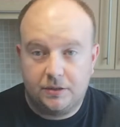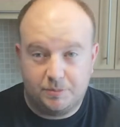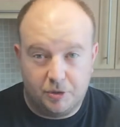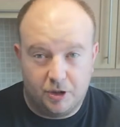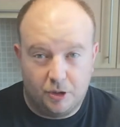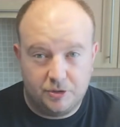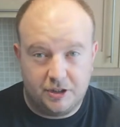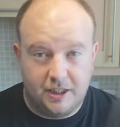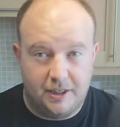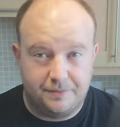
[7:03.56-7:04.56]
Put the nose
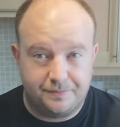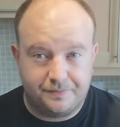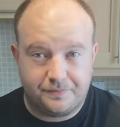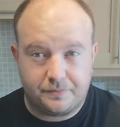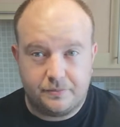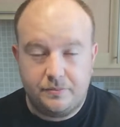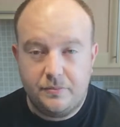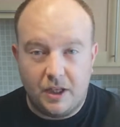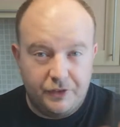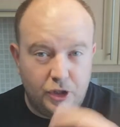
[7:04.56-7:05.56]
in there.
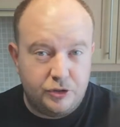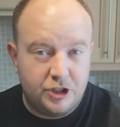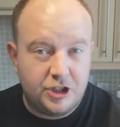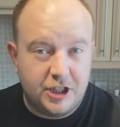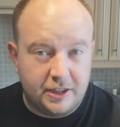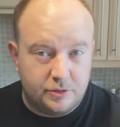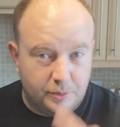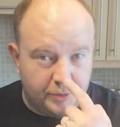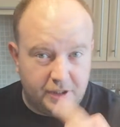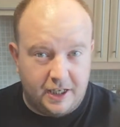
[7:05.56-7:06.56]
If you're new to the channel, we
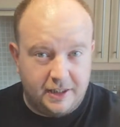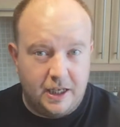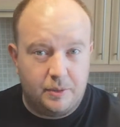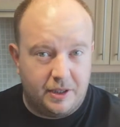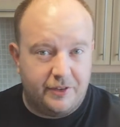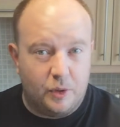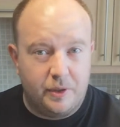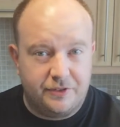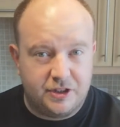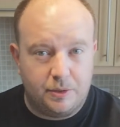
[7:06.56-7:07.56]
put that in there, we give it a
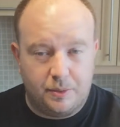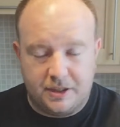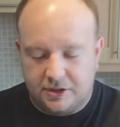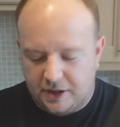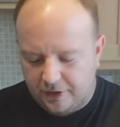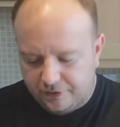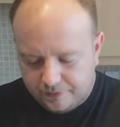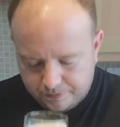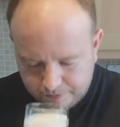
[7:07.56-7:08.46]
whiff, see what we can sniff.